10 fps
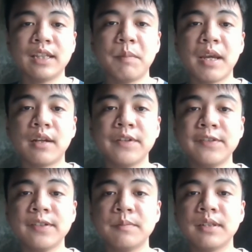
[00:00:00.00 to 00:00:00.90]
and make
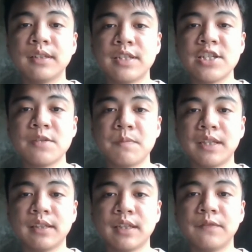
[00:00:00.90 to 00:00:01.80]
reasonable
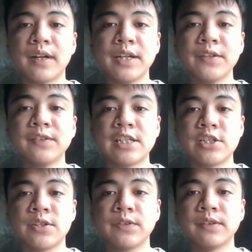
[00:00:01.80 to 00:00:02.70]
judgment in various
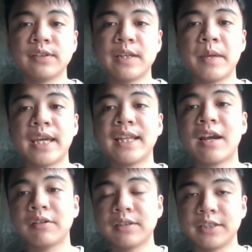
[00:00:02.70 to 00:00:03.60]
issues they may
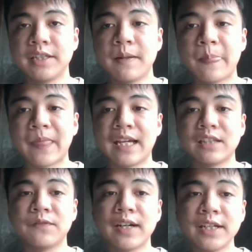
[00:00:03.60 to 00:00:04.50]
encounter
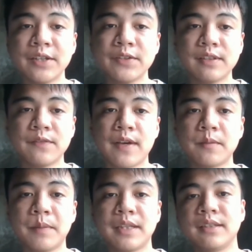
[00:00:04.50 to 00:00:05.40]
at various
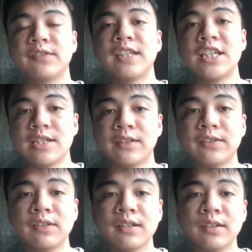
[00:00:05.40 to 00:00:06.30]
developmental
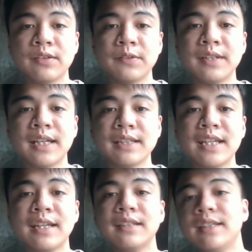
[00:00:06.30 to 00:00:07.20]
stages so
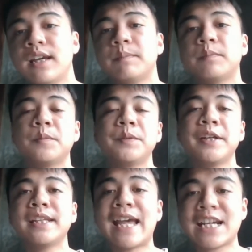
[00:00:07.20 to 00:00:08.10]
that they can take
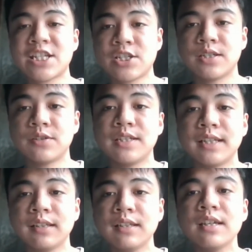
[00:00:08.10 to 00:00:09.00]
appropriate action to
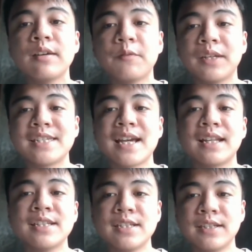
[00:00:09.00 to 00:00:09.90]
deal with the
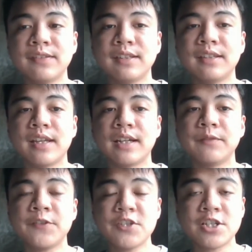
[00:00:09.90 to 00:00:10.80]
challenges in
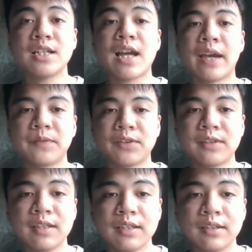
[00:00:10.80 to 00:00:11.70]
their future lives.